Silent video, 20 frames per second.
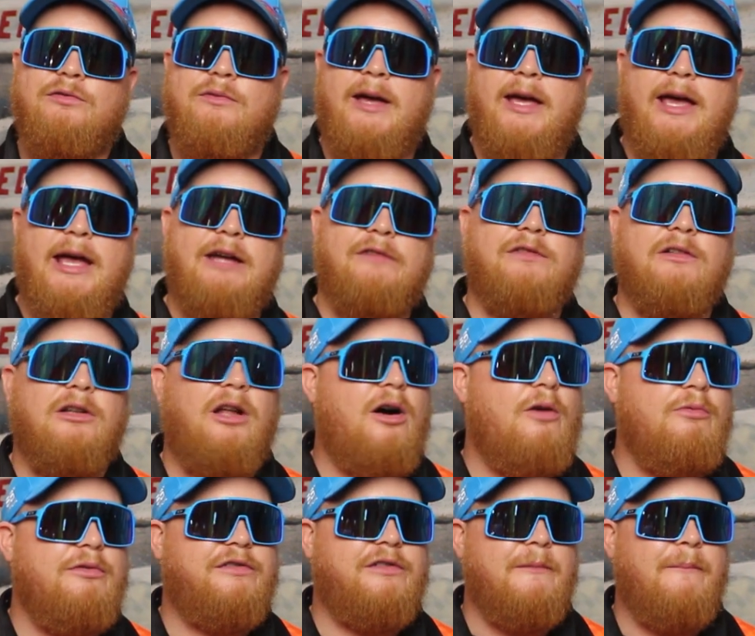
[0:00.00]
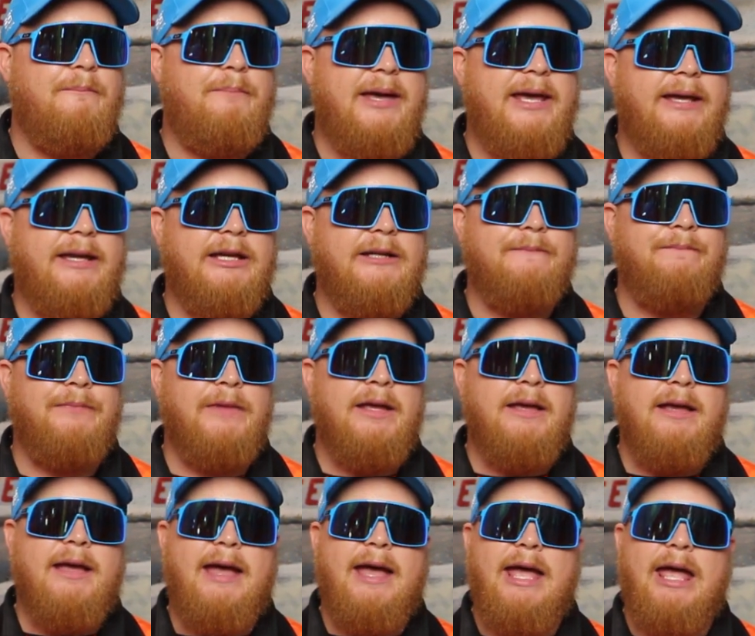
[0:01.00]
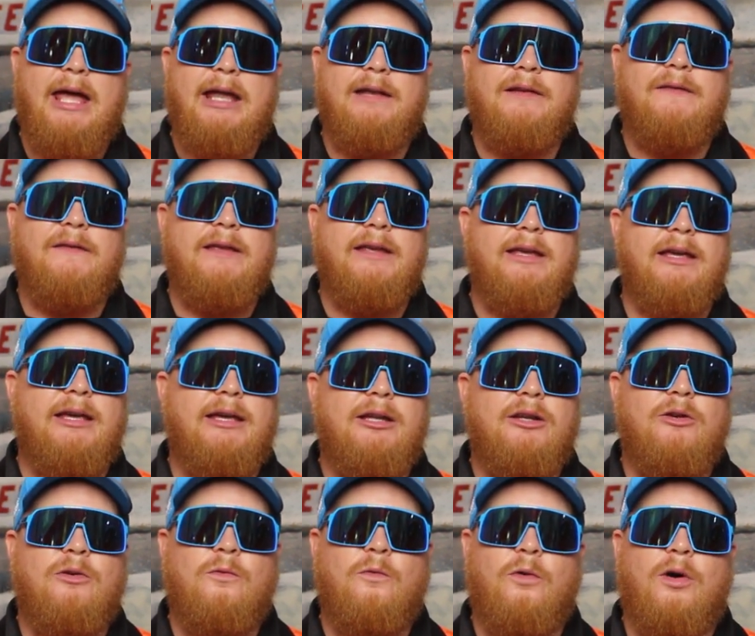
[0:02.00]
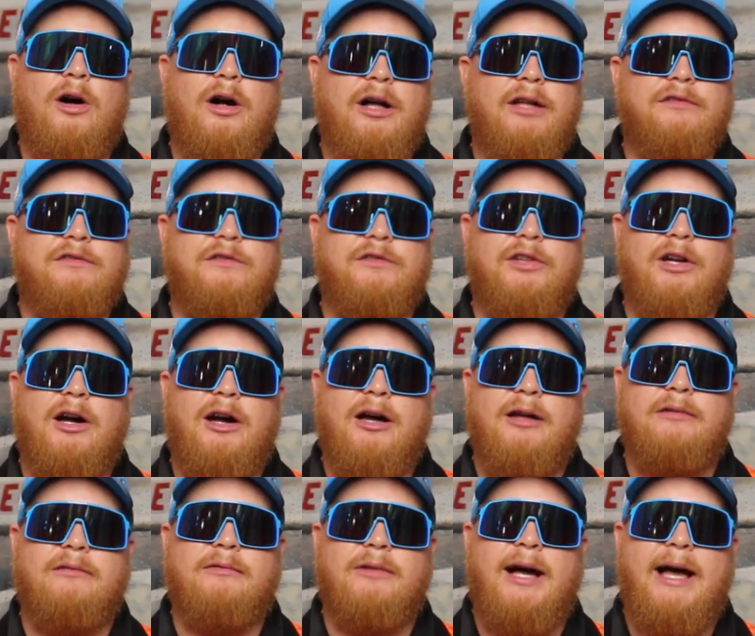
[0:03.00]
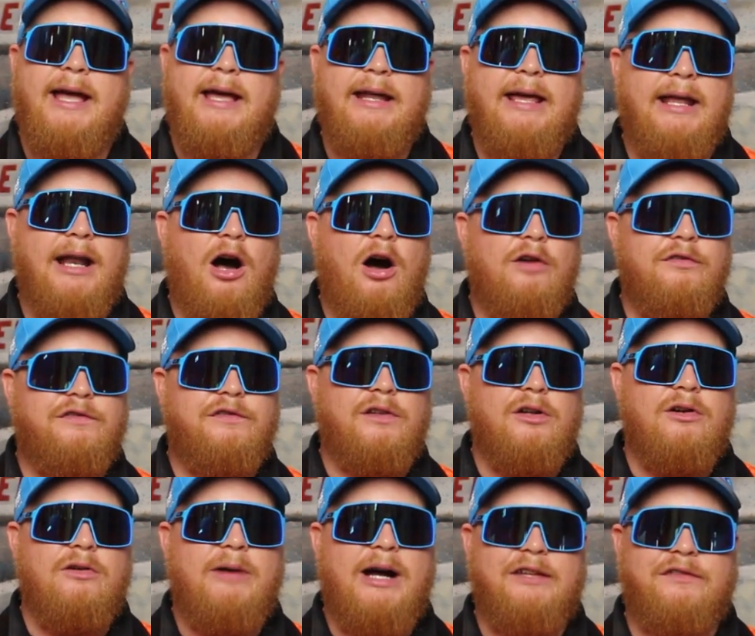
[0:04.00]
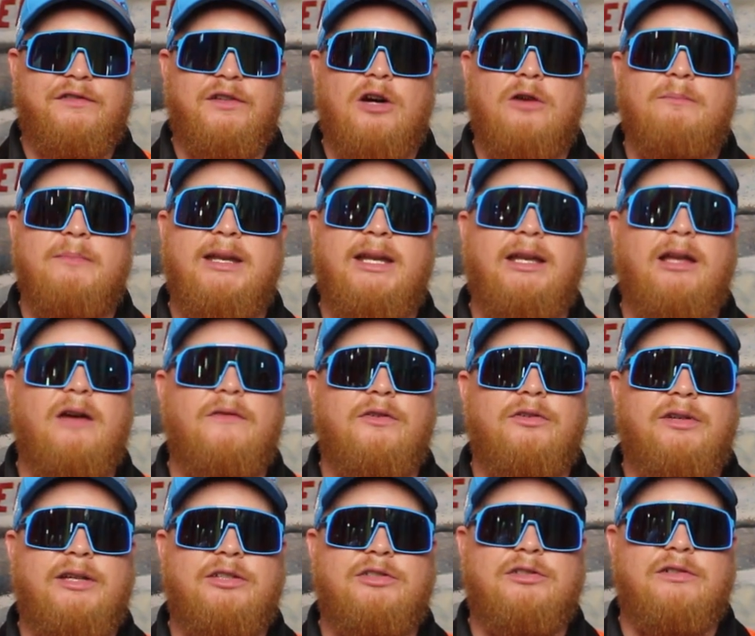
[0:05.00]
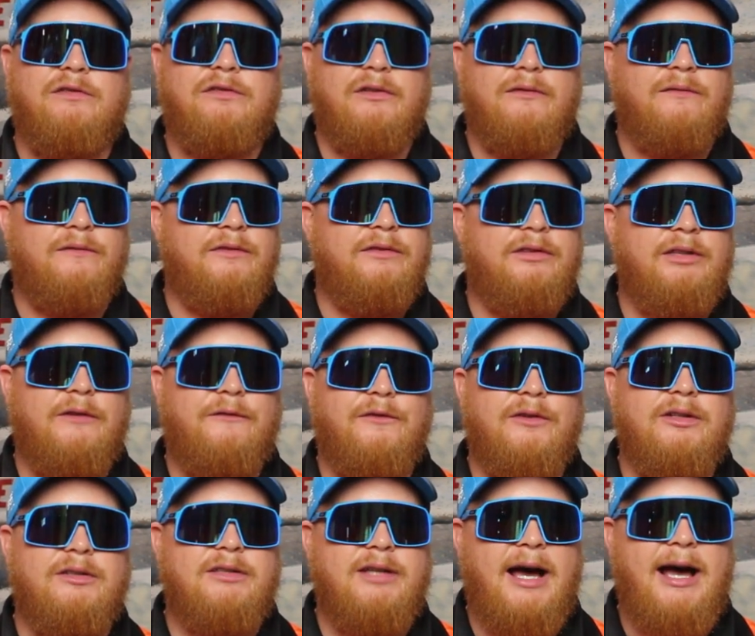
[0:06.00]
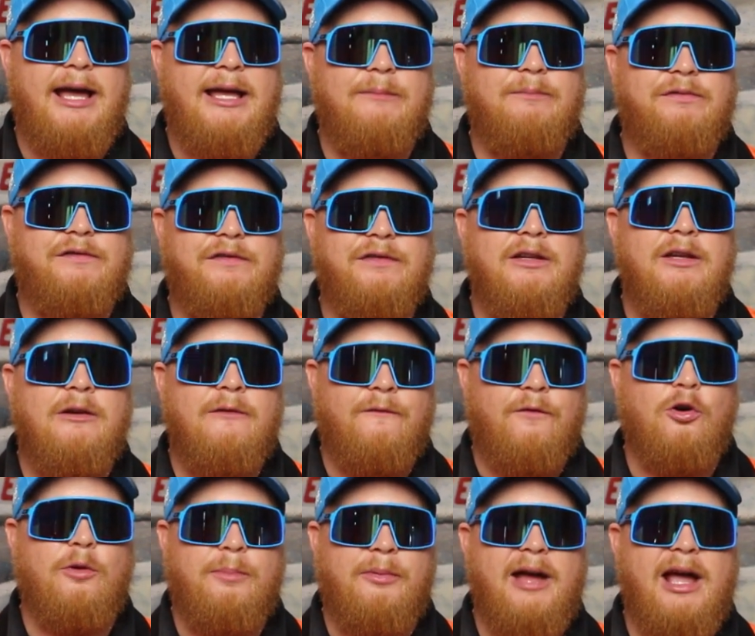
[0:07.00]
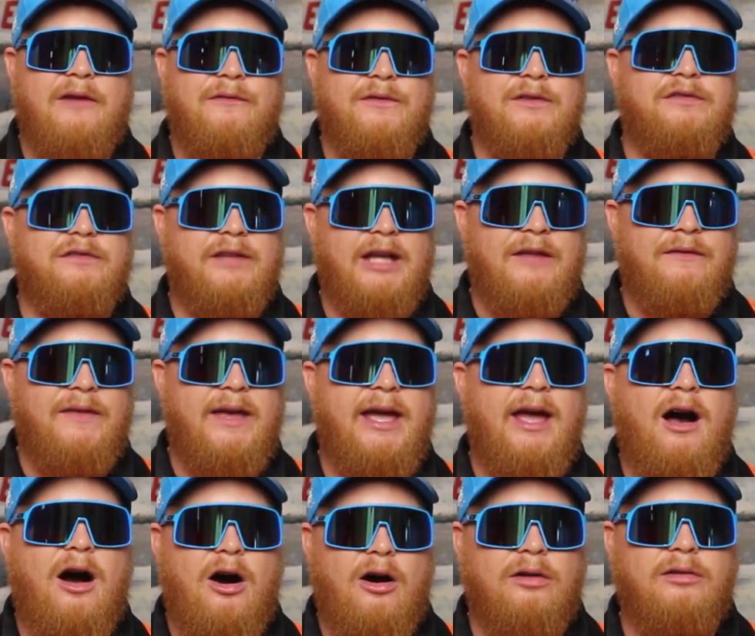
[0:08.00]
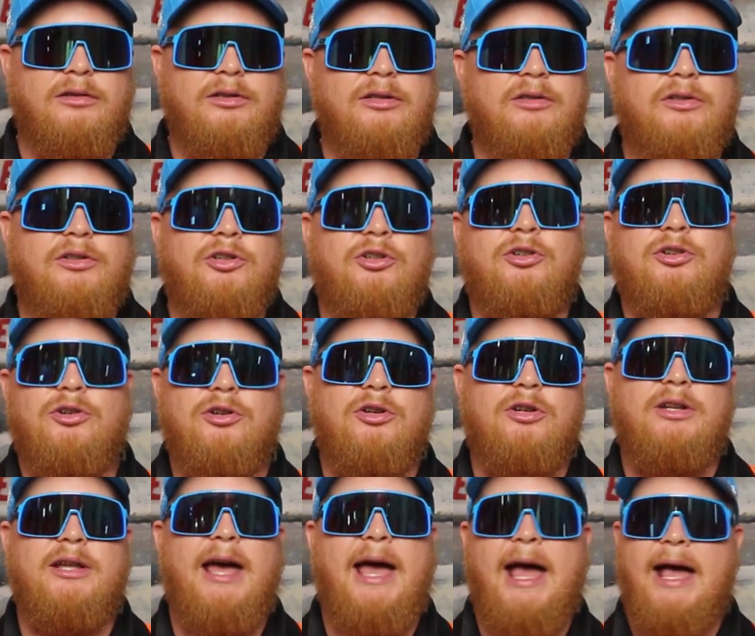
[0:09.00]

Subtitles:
two eggs, along with some bacon, and it was done right. And also, I saw many other dishes of different types for breakfast, and they all looked good